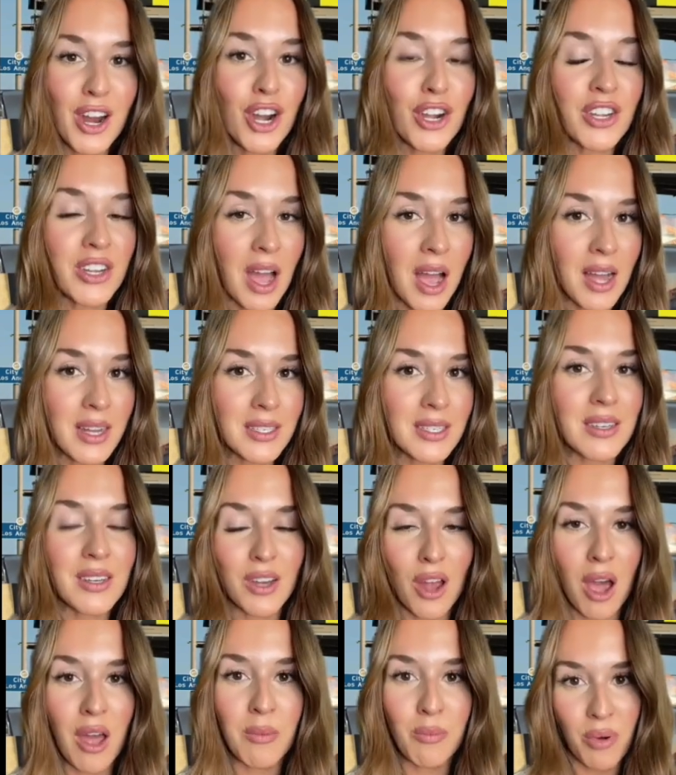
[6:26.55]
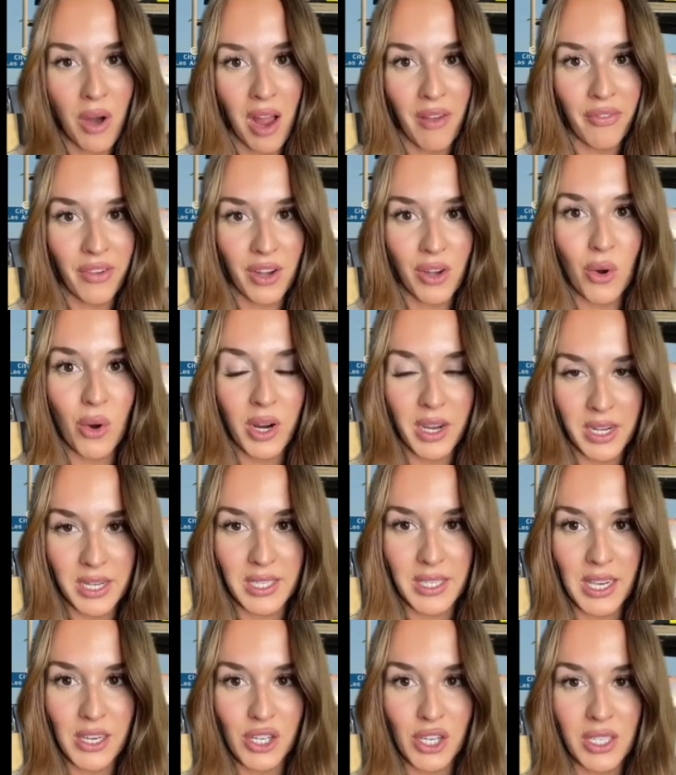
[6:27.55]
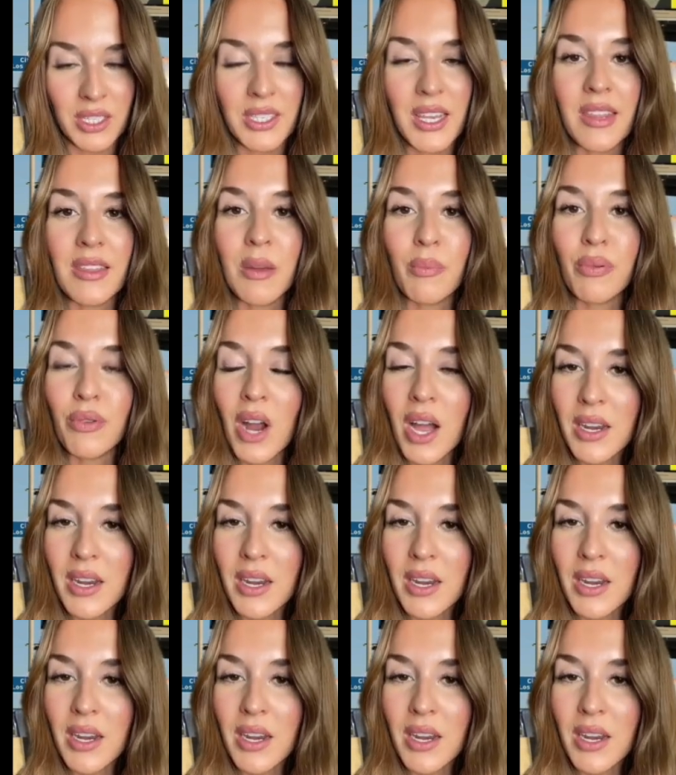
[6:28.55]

It encourages men to feel entitled to a woman's